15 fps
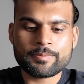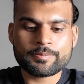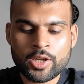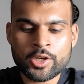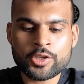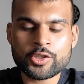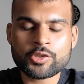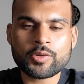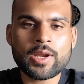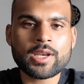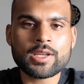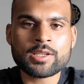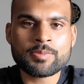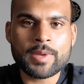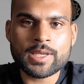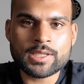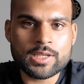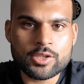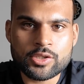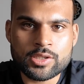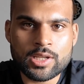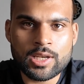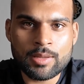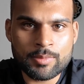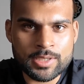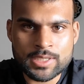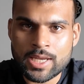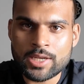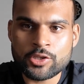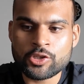A constraint is basically just a
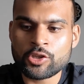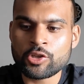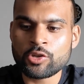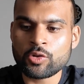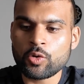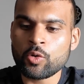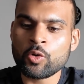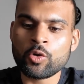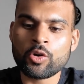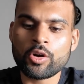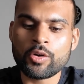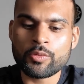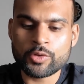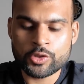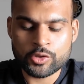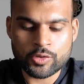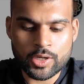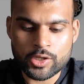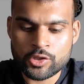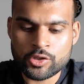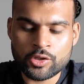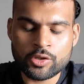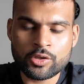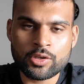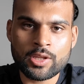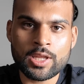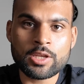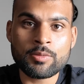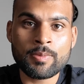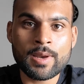limitation or a restriction
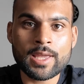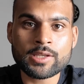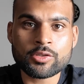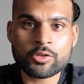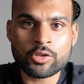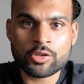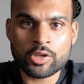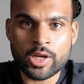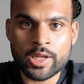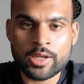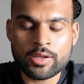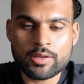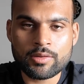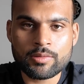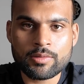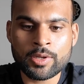that you place on your diet,